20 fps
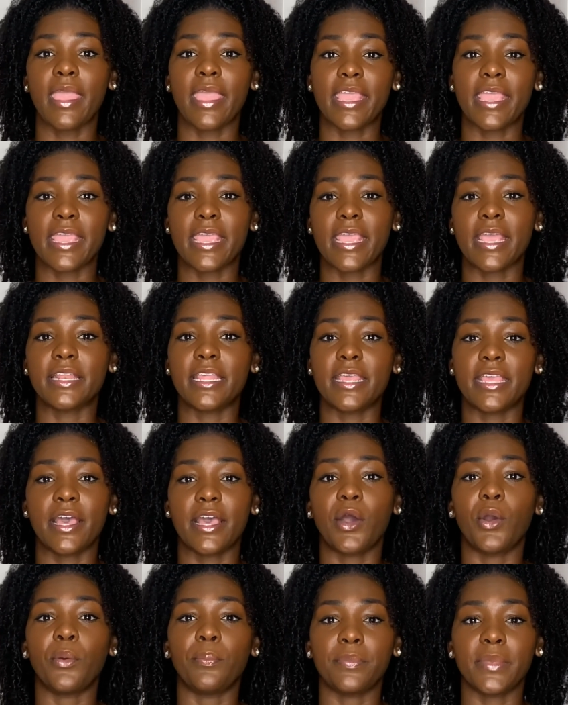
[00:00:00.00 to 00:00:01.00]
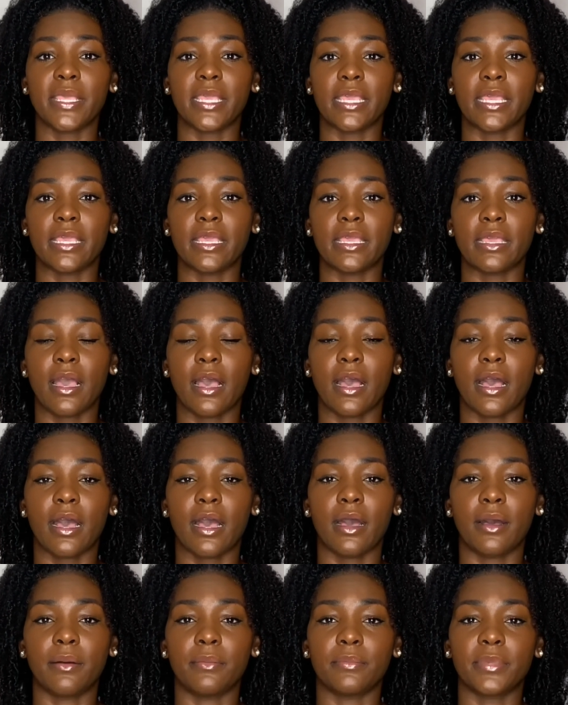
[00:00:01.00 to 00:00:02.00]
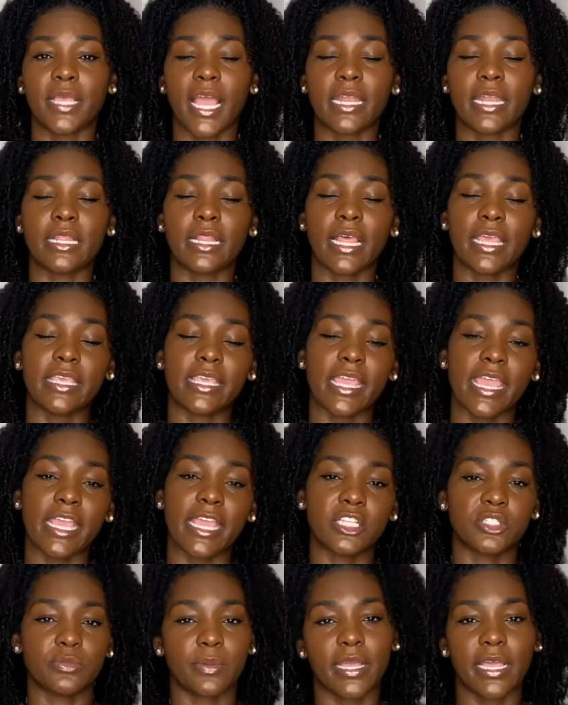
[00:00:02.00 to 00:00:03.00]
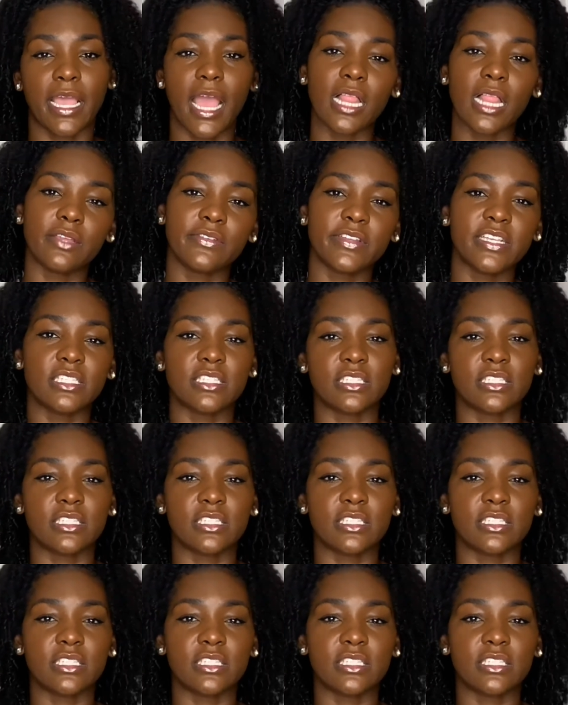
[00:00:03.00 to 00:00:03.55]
and it helped me kind of like gauge my calories